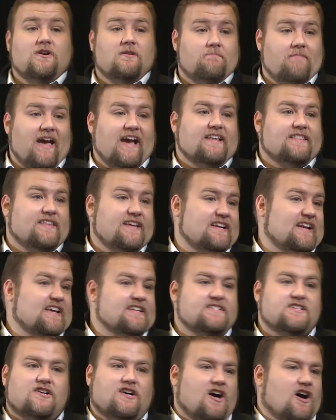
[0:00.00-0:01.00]
Back then, I
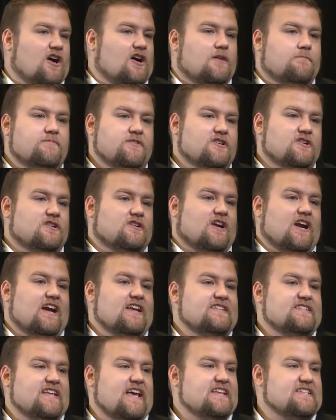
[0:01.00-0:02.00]
saw all
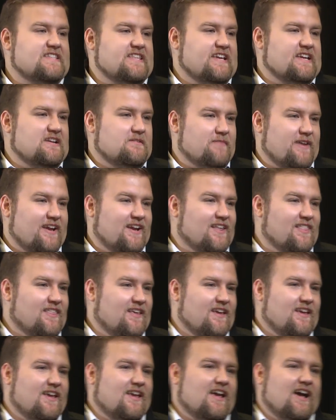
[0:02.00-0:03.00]
bureaucrats as the enemy,
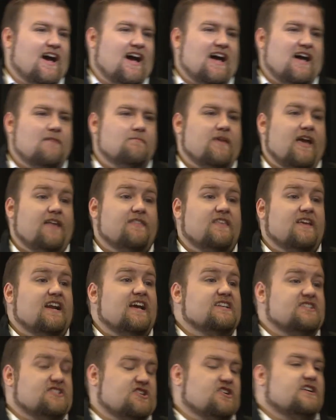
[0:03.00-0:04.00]
and then
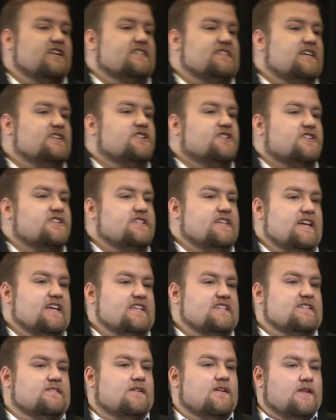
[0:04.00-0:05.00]
I started to
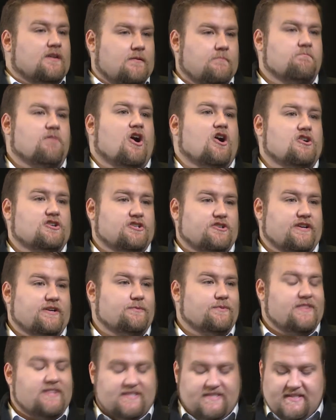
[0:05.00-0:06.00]
understand
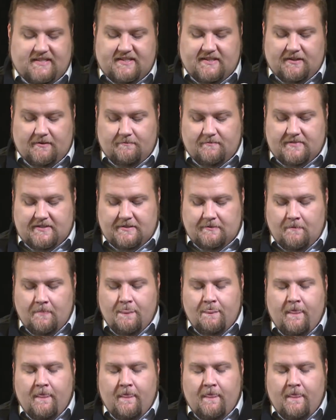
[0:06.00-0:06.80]
partnering with systems.